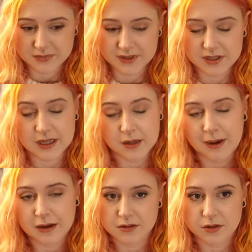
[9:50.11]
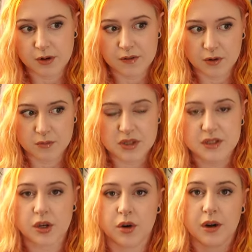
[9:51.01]
until about 3-4 months
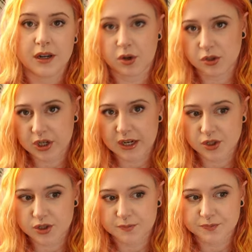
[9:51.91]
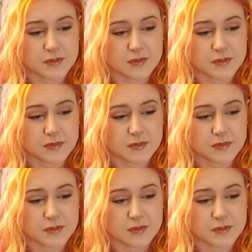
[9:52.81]
ago, and it all changed.